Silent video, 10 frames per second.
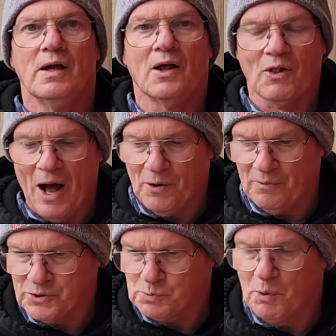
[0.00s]
and allow
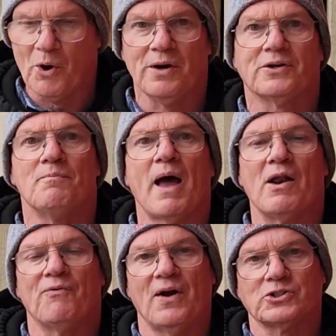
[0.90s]
the Spirit to
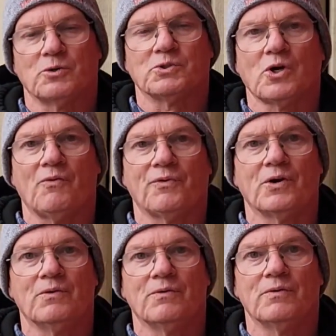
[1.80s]
manifest Himself in you,